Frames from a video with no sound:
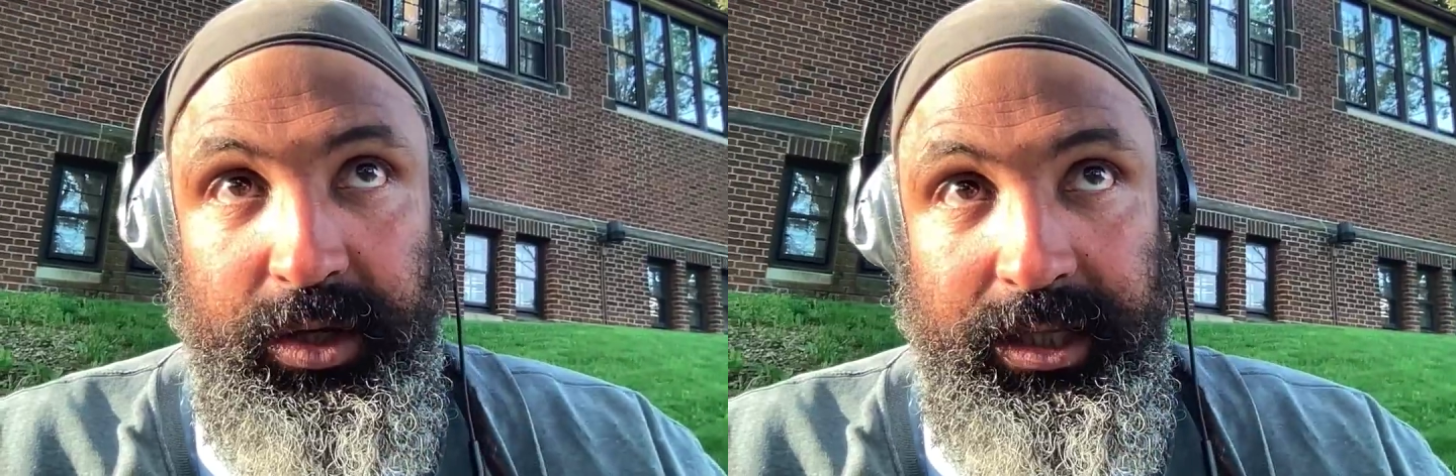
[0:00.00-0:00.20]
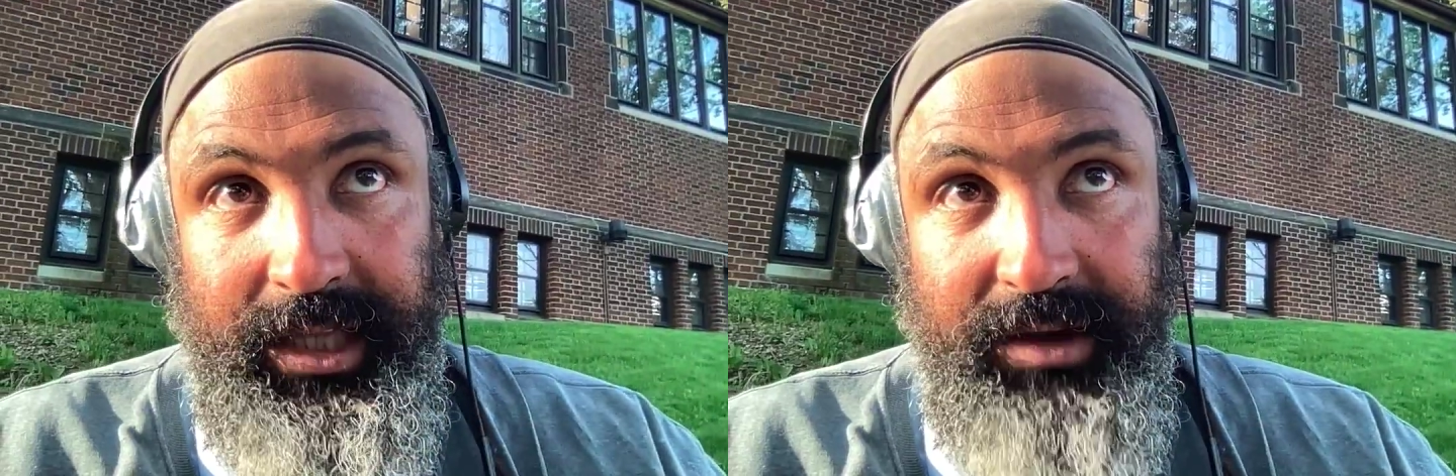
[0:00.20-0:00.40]
you
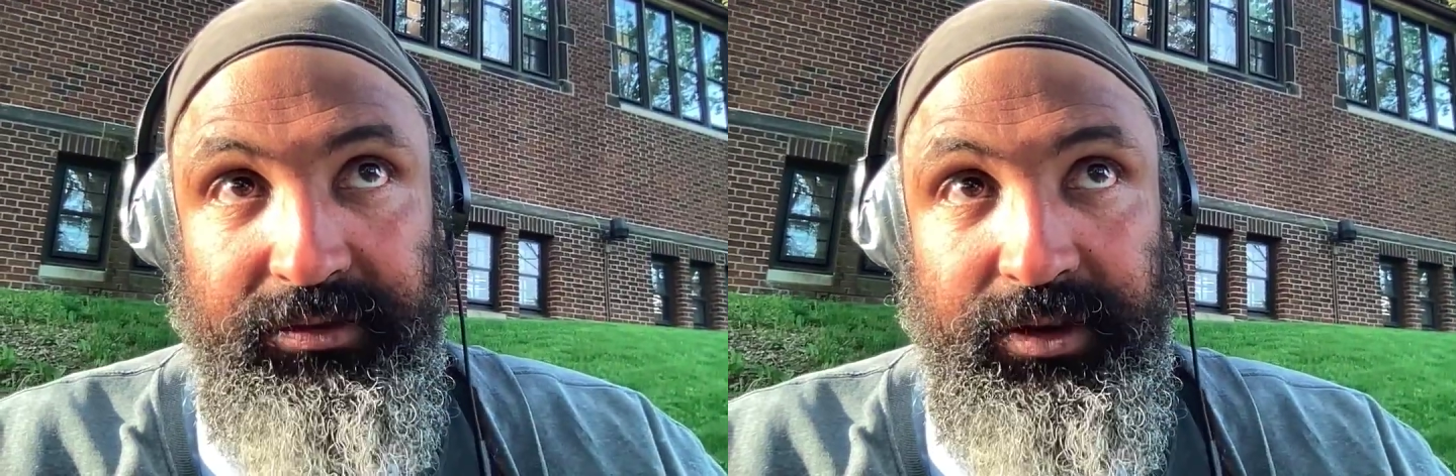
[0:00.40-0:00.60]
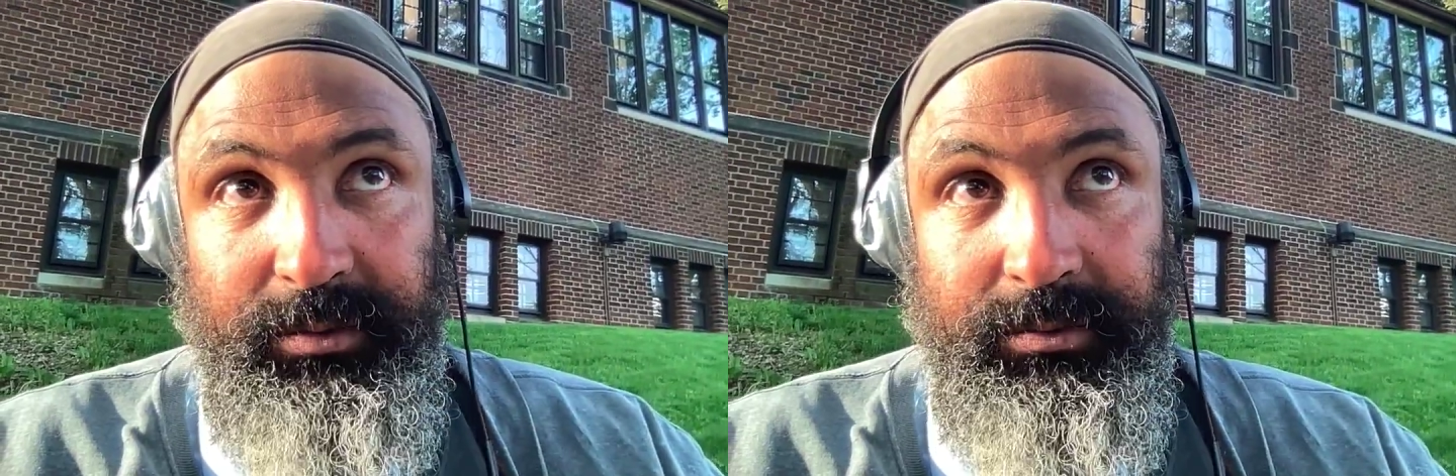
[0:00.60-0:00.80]
get that
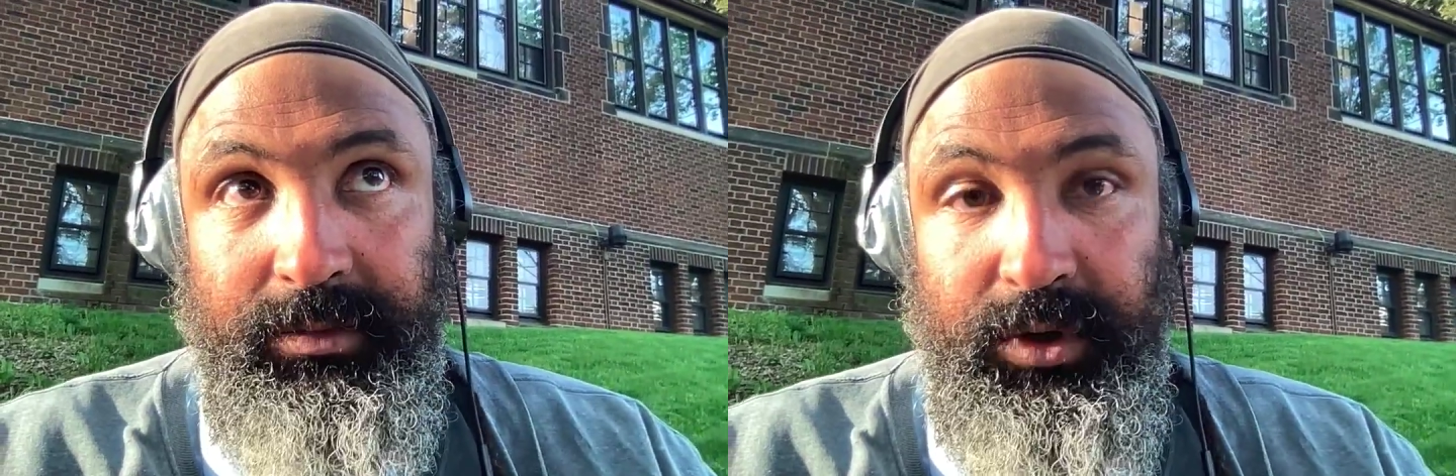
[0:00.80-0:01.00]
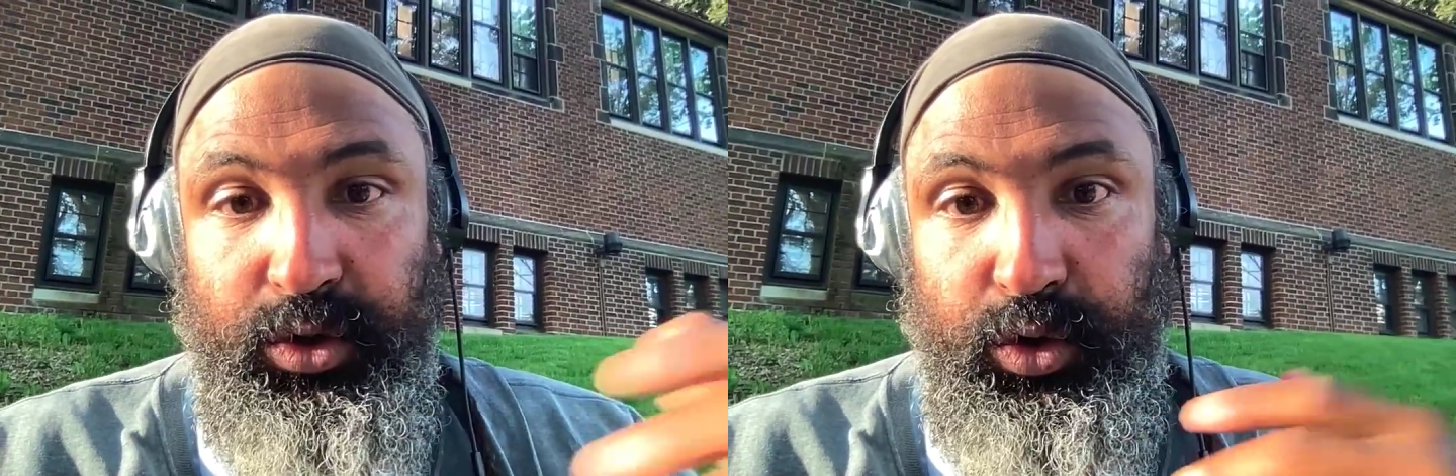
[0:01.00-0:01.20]
from?
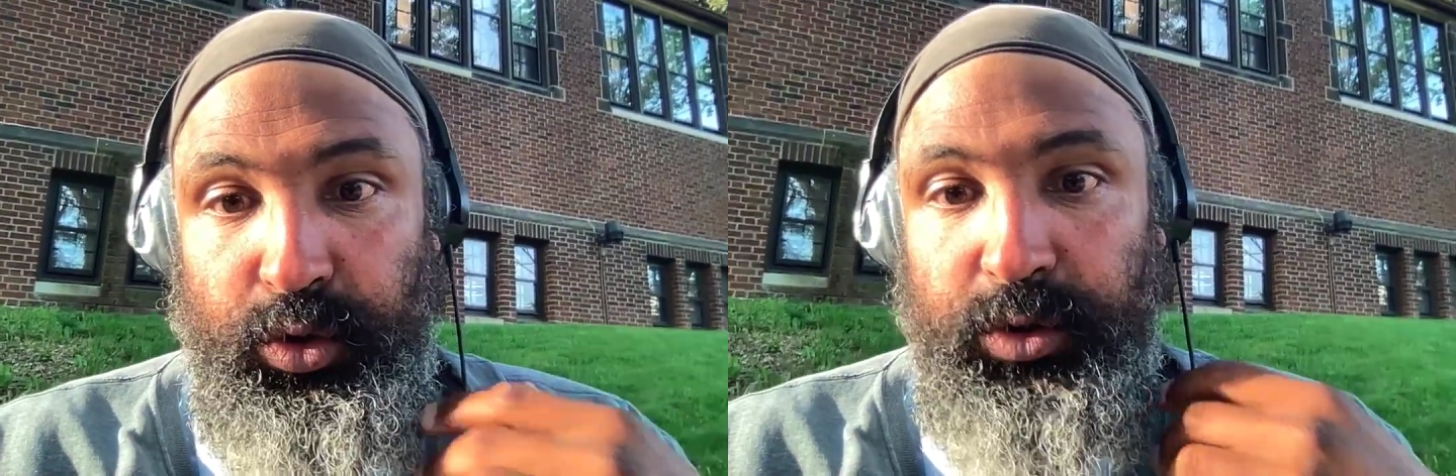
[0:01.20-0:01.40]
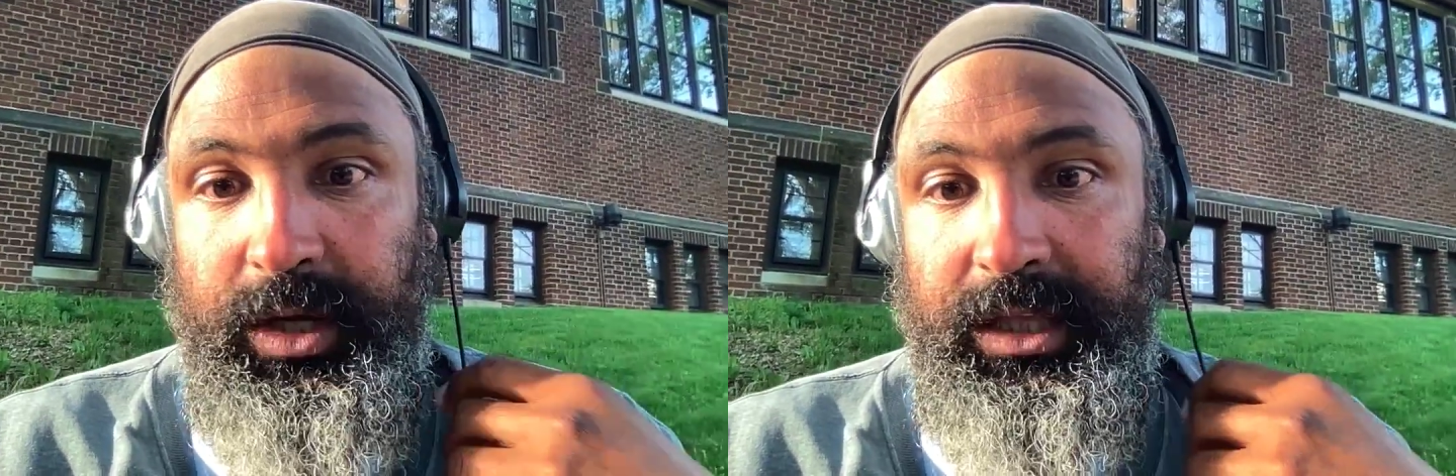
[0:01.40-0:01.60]
Who
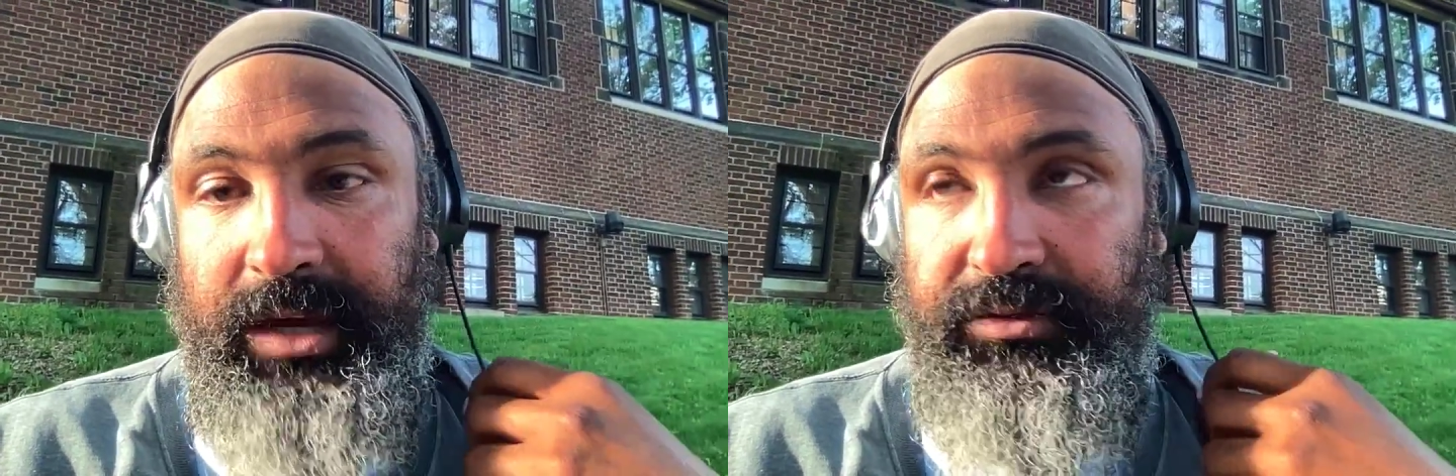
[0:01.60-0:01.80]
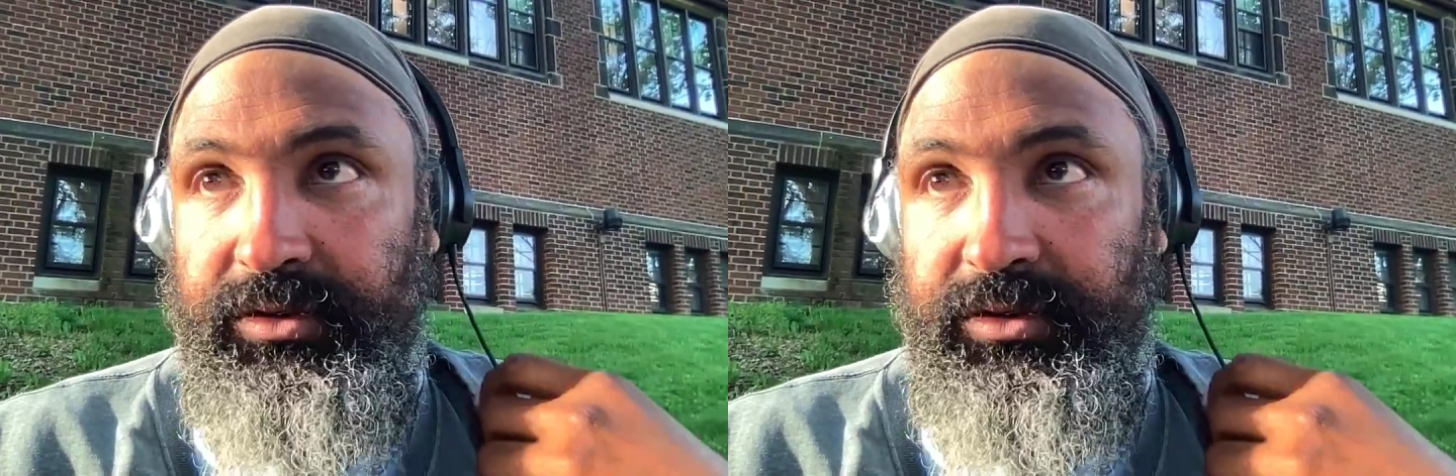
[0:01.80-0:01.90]
you get that